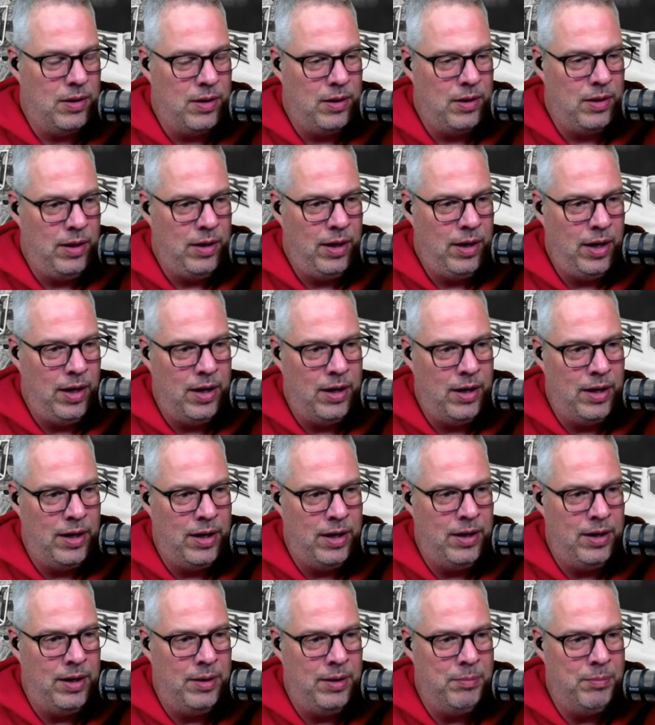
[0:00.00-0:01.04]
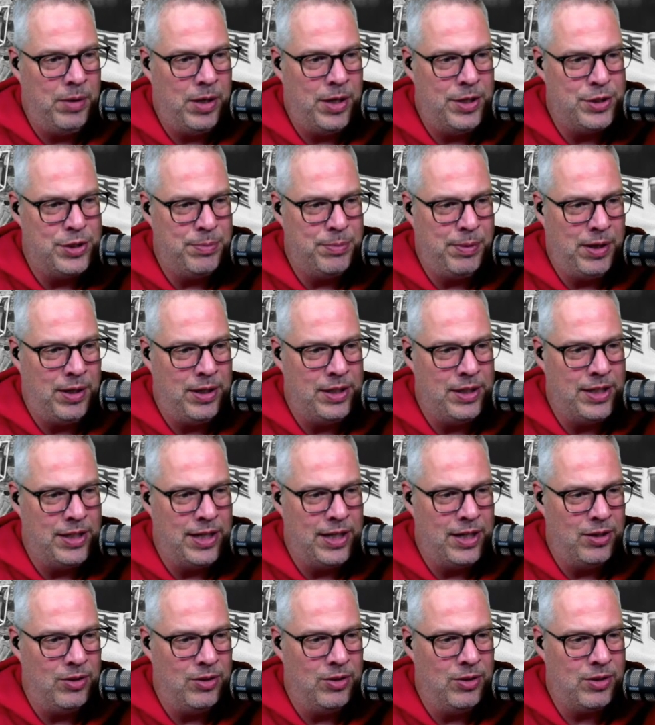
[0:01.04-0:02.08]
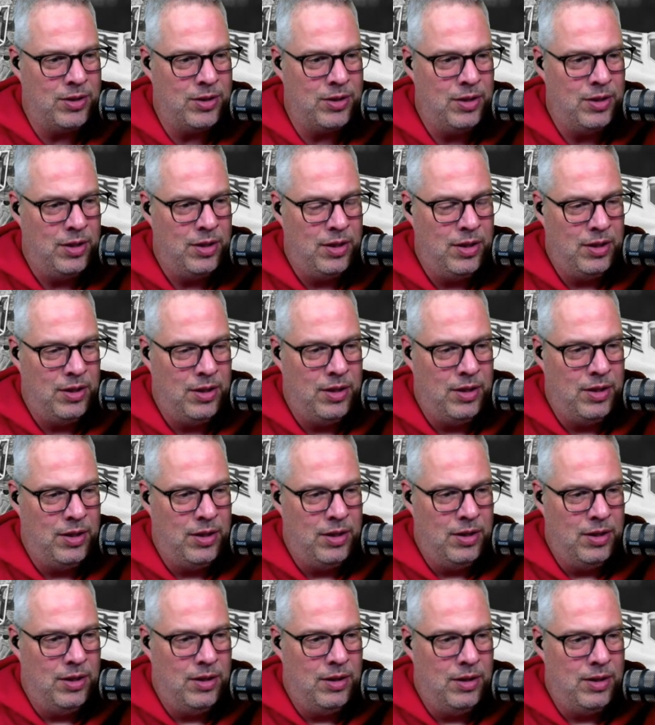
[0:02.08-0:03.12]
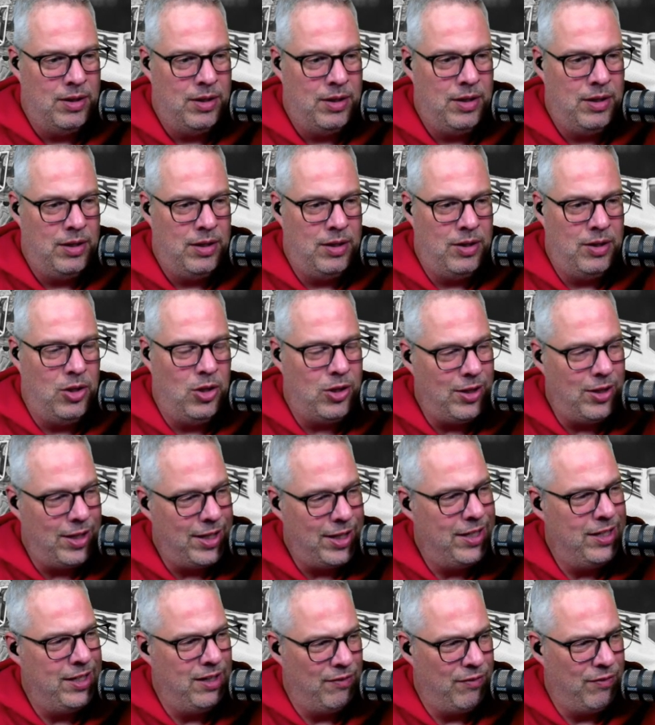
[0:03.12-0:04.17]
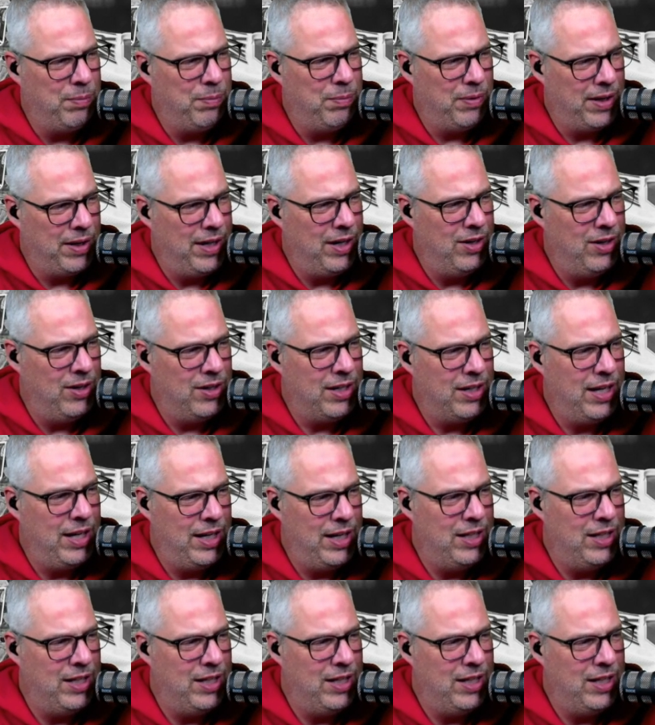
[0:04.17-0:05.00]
Yeah, and Mangiapane kind of looked like a different player again.